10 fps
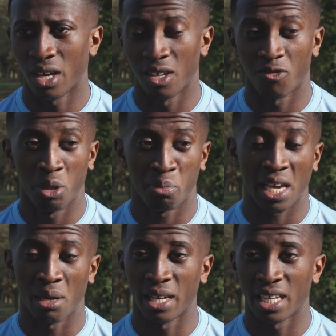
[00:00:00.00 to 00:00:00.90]
And if we
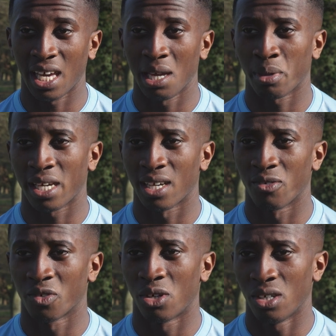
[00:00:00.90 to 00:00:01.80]
play by the game plan that
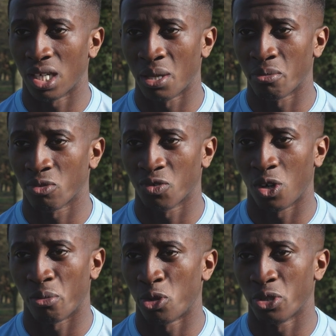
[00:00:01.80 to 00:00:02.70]
we've
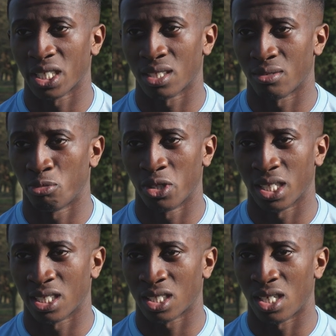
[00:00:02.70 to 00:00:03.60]
got more than
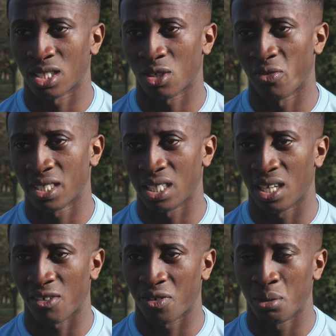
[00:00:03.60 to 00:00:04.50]
a chance to obviously
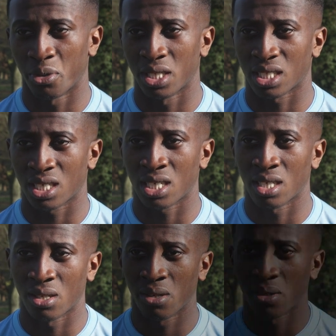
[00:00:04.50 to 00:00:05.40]
get 3 points there.